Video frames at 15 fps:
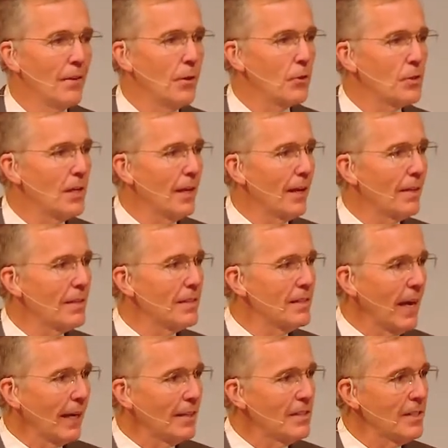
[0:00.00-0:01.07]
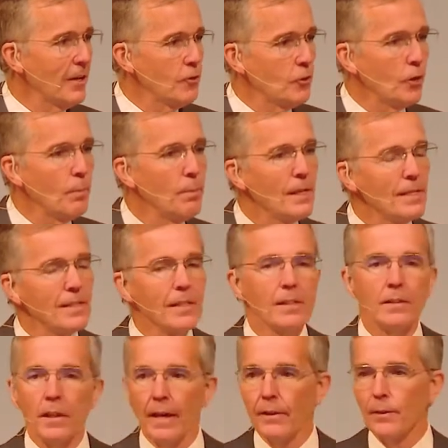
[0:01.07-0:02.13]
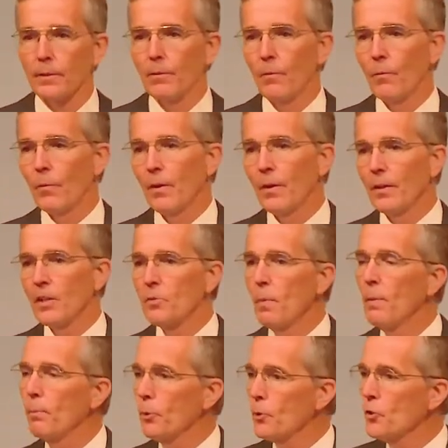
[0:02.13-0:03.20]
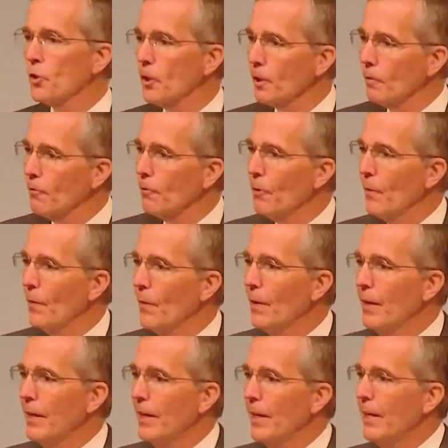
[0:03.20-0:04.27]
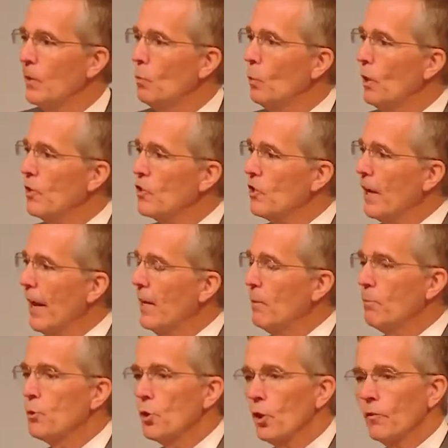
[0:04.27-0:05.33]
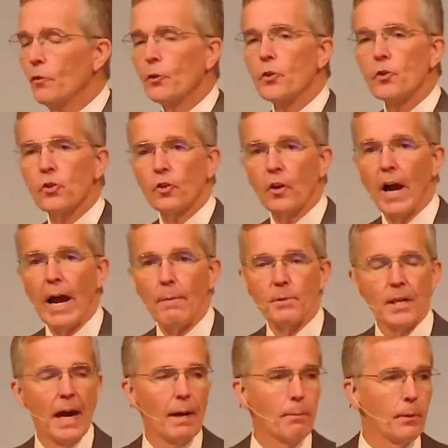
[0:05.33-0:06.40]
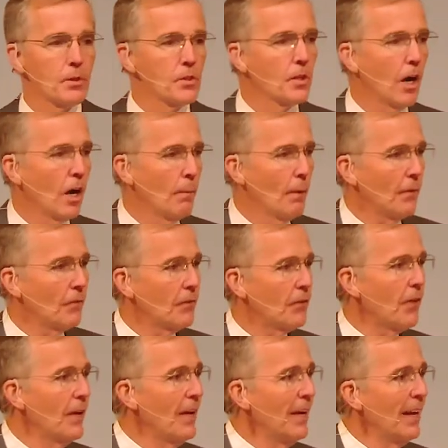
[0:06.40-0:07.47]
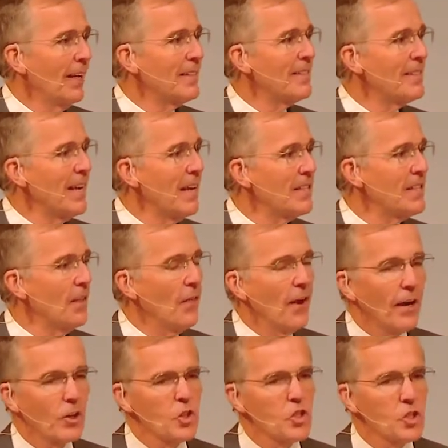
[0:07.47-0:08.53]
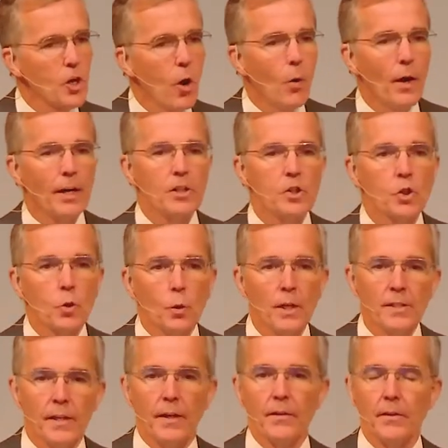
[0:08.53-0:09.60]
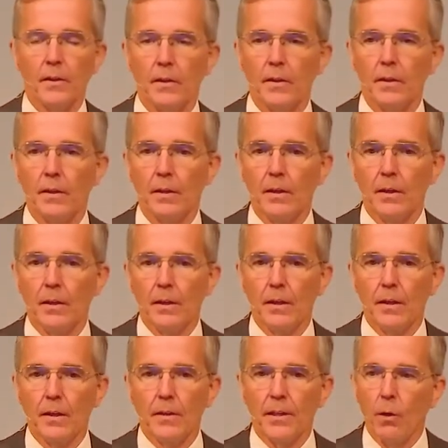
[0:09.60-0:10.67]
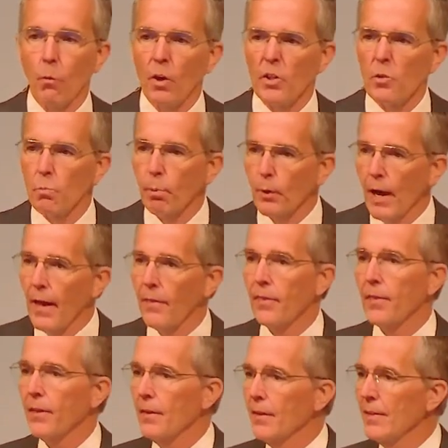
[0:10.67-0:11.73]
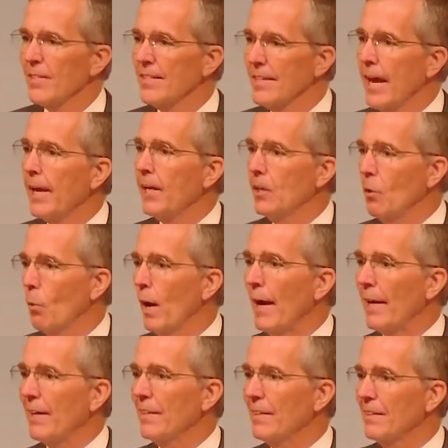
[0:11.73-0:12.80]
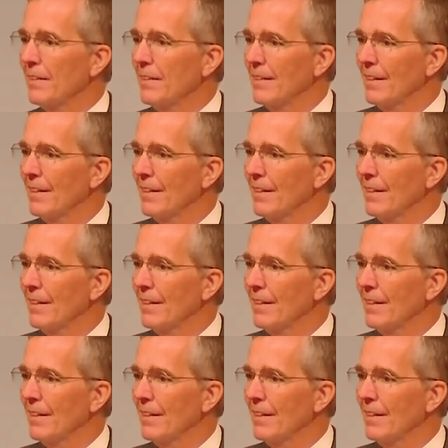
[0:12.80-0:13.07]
And there's a, a second century BC letter that's been preserved in which an observer describes the high priest's garments and says that they are so exquisite that one's breath is taken away.